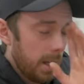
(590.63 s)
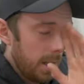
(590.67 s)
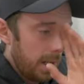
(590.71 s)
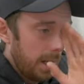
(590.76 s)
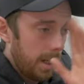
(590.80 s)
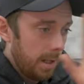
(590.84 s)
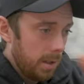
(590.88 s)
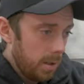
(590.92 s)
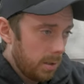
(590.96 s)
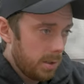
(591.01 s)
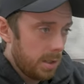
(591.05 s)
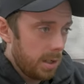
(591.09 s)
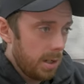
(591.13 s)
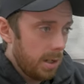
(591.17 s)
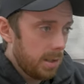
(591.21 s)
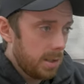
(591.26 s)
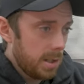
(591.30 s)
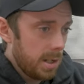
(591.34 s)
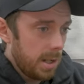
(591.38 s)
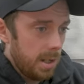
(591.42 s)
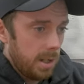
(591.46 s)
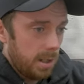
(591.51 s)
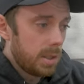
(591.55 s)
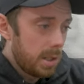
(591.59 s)
He looks at a
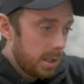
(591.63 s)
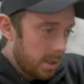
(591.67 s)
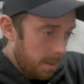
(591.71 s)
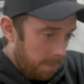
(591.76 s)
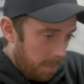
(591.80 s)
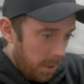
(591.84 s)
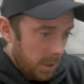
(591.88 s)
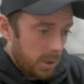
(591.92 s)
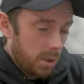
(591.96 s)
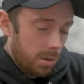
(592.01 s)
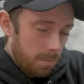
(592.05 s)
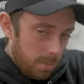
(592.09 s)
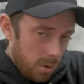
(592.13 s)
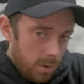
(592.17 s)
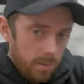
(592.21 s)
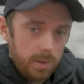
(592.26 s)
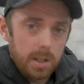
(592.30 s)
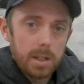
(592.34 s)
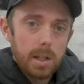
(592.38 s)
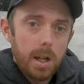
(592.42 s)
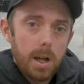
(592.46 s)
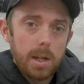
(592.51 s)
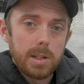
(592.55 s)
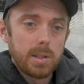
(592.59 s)
snake, sees a bunch of
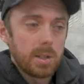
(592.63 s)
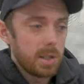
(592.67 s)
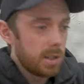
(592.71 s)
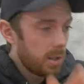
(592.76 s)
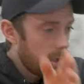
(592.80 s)
moving lines,